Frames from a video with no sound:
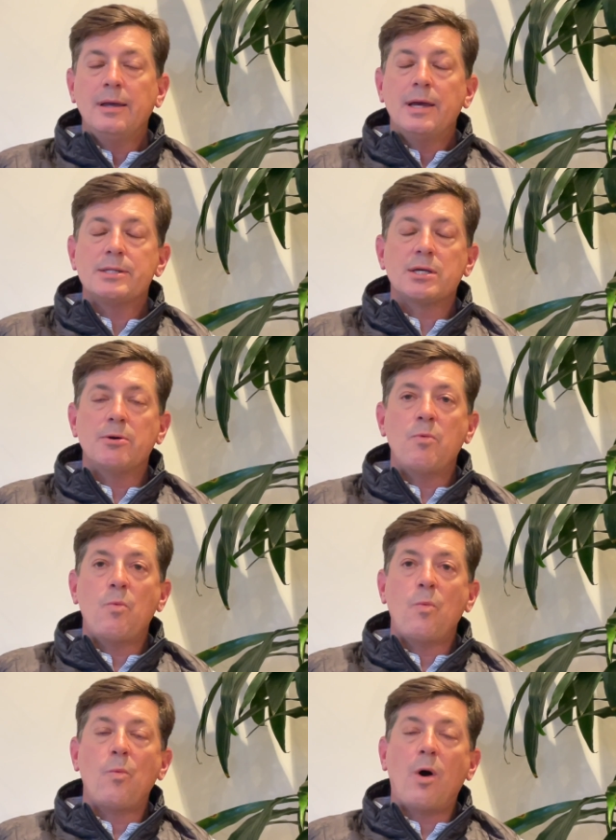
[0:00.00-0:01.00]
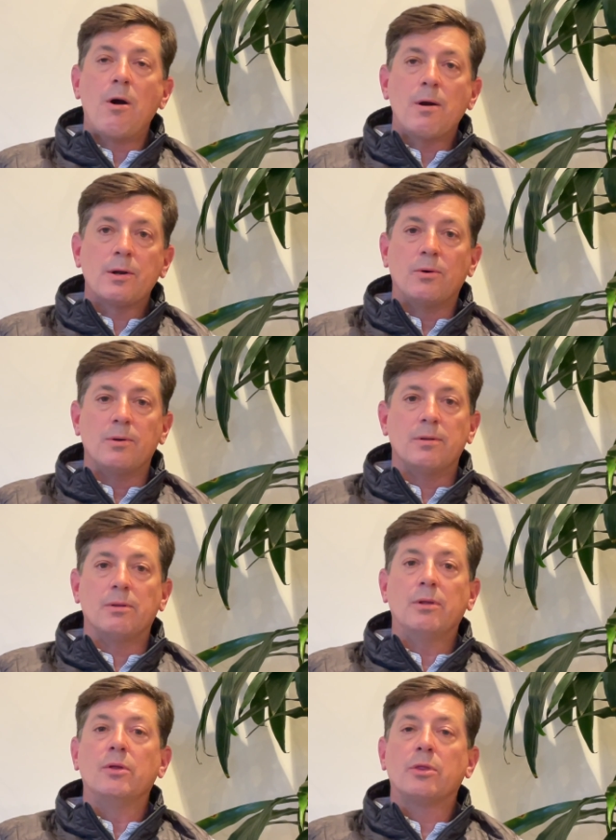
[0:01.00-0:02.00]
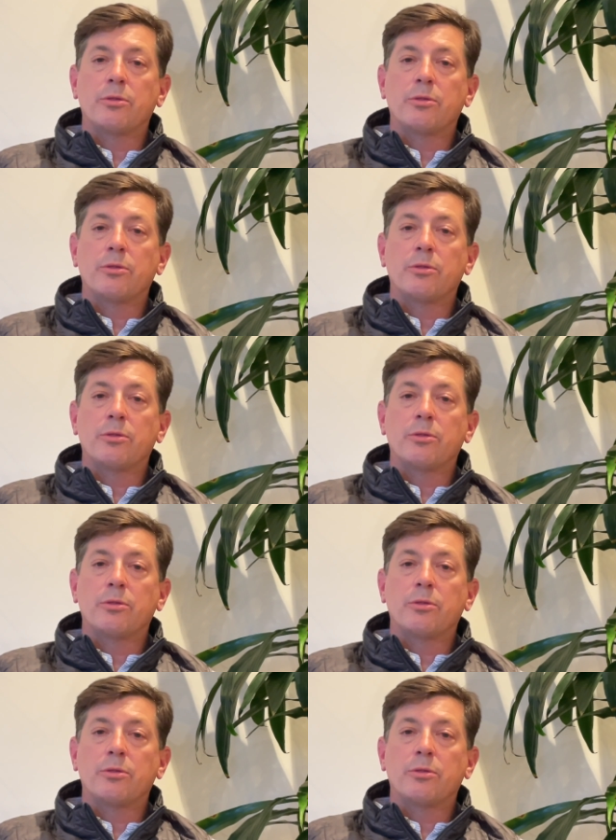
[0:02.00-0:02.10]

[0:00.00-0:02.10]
And so our goal